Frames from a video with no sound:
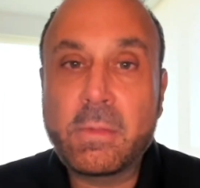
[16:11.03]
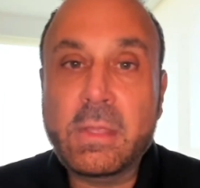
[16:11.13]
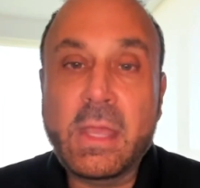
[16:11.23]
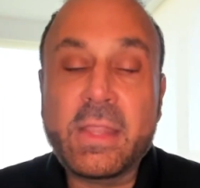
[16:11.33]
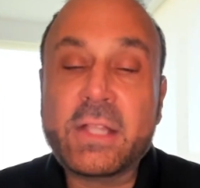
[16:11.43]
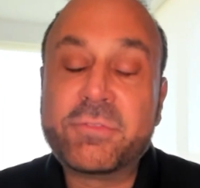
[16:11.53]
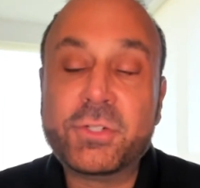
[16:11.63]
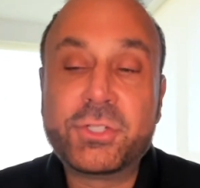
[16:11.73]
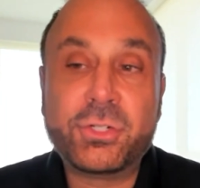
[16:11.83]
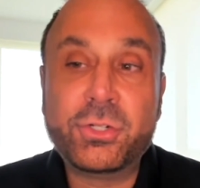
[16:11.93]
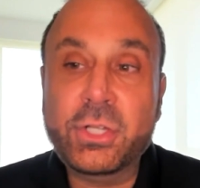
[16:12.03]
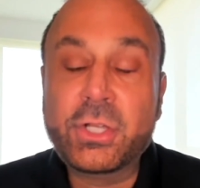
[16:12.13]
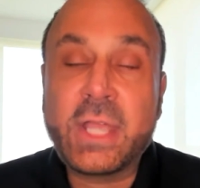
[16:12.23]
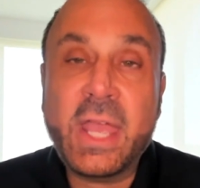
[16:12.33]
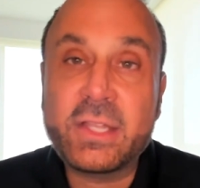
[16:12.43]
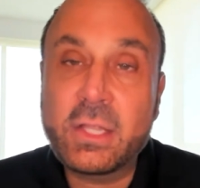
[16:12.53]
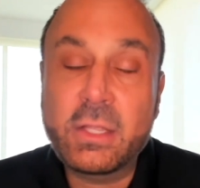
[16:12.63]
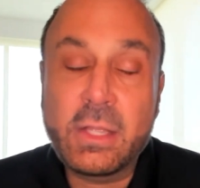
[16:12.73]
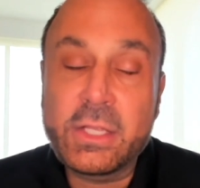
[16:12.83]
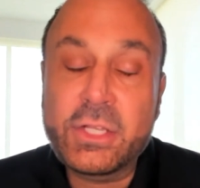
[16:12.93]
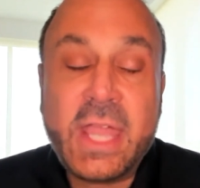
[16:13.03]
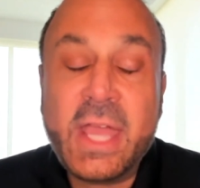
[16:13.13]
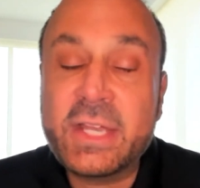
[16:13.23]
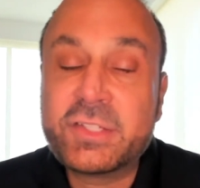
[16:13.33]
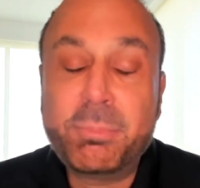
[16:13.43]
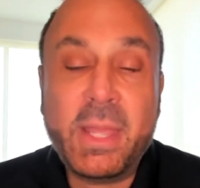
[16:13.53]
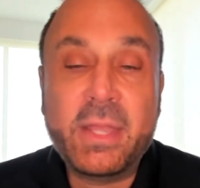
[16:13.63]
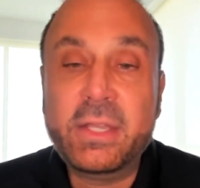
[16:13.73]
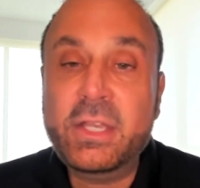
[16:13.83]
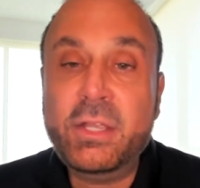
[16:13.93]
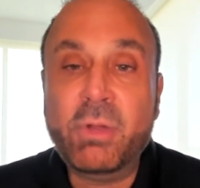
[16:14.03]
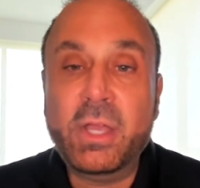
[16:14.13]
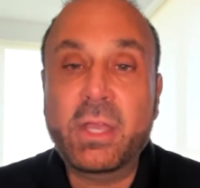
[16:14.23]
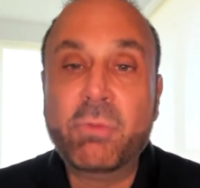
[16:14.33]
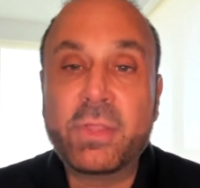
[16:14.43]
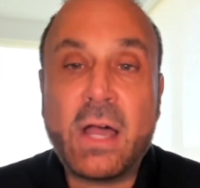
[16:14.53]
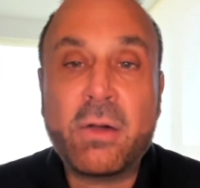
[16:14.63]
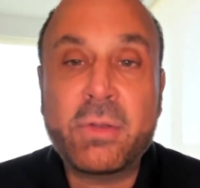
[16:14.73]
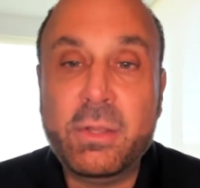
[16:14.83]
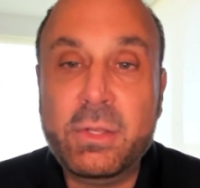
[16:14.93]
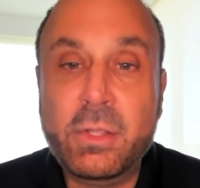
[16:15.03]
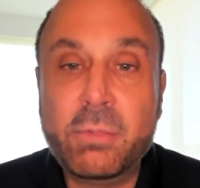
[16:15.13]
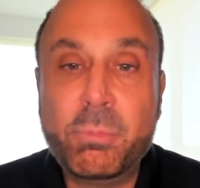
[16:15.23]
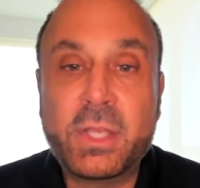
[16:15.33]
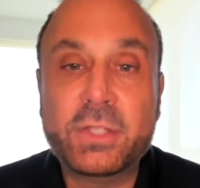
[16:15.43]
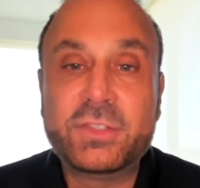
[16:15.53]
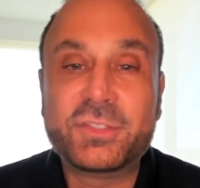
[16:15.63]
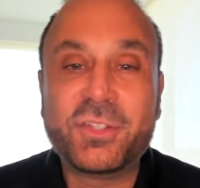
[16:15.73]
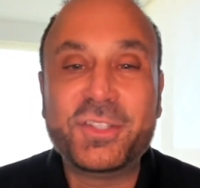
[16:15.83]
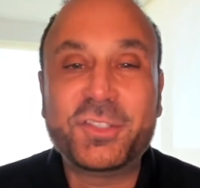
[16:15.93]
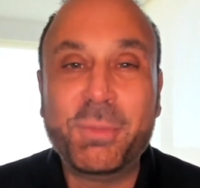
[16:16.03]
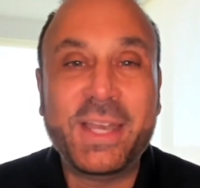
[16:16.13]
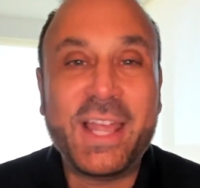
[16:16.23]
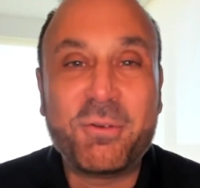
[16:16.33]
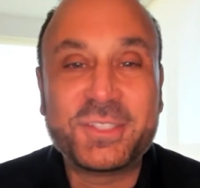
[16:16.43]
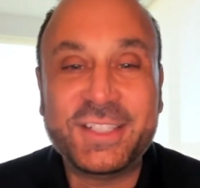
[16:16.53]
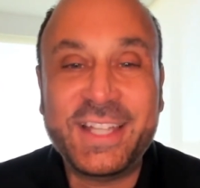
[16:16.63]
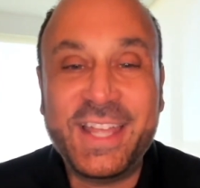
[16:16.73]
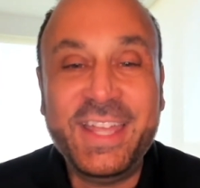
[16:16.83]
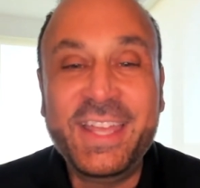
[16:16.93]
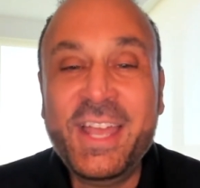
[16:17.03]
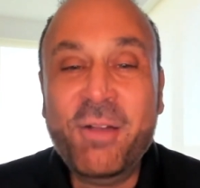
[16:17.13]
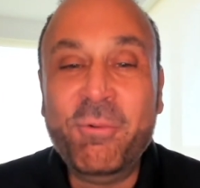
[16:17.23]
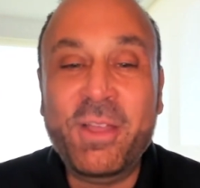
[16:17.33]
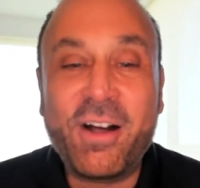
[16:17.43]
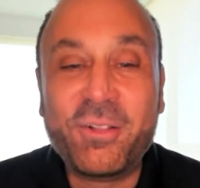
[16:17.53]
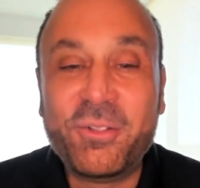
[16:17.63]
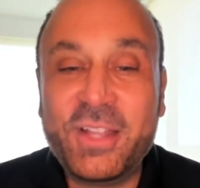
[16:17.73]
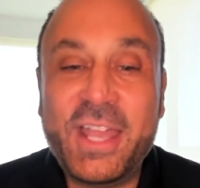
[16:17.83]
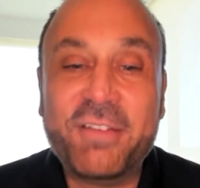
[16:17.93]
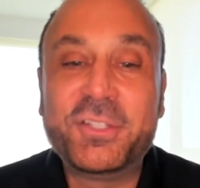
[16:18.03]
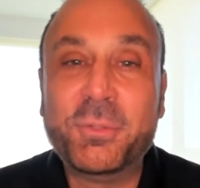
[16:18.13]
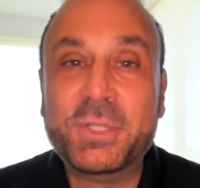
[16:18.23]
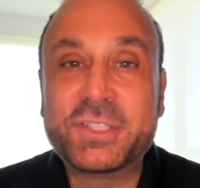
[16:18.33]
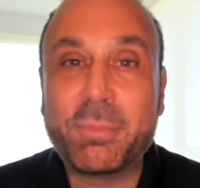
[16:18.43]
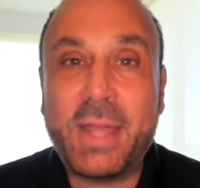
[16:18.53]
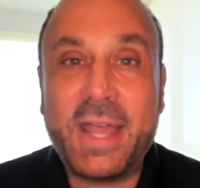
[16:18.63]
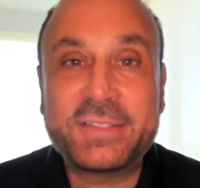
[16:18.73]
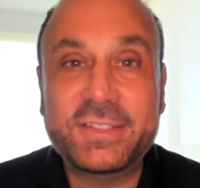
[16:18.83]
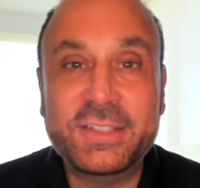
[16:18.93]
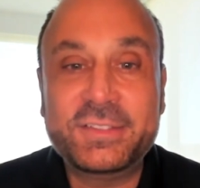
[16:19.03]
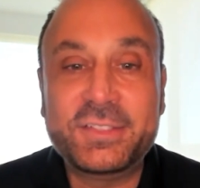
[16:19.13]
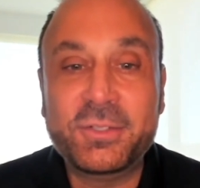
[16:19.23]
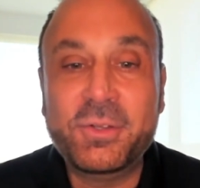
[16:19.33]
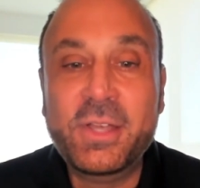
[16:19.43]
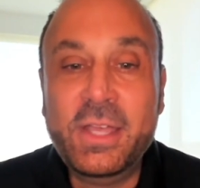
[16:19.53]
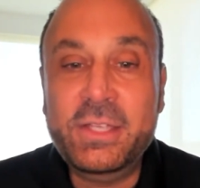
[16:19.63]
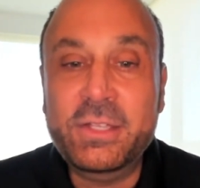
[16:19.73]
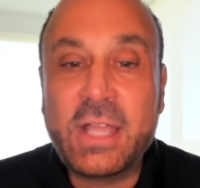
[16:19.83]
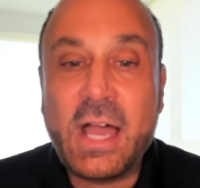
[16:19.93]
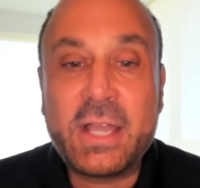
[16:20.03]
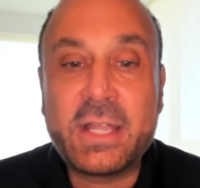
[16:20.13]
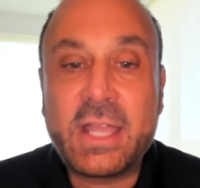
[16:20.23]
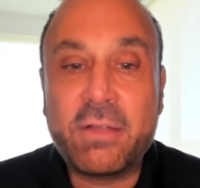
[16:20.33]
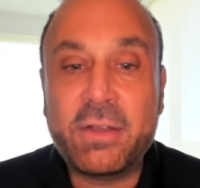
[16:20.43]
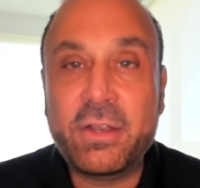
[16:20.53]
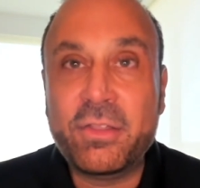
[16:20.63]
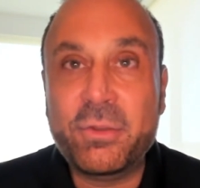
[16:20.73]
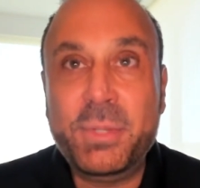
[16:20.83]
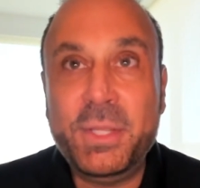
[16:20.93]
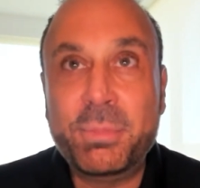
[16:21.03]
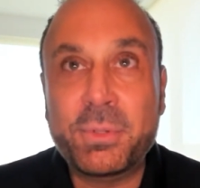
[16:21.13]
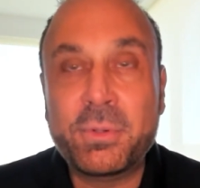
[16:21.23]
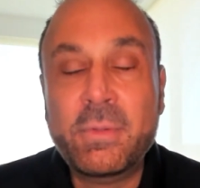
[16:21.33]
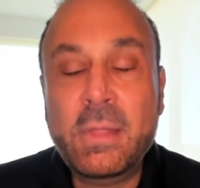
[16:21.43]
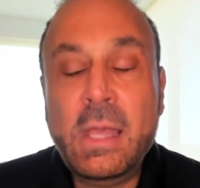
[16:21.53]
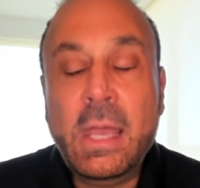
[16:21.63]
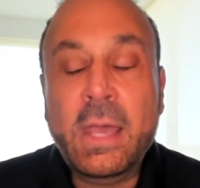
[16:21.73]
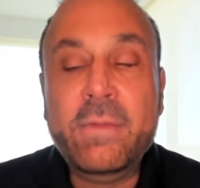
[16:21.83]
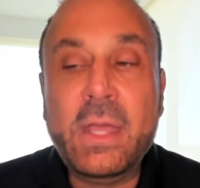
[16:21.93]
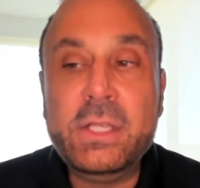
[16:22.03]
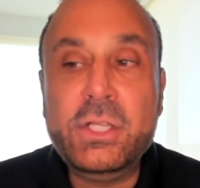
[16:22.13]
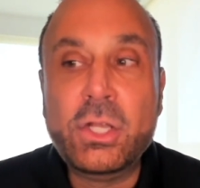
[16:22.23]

Yeah, that's for sure. You can't expand anyway without it, because there's only so many hours a day. We all only have so much capacity. So you got to count on other people. And then,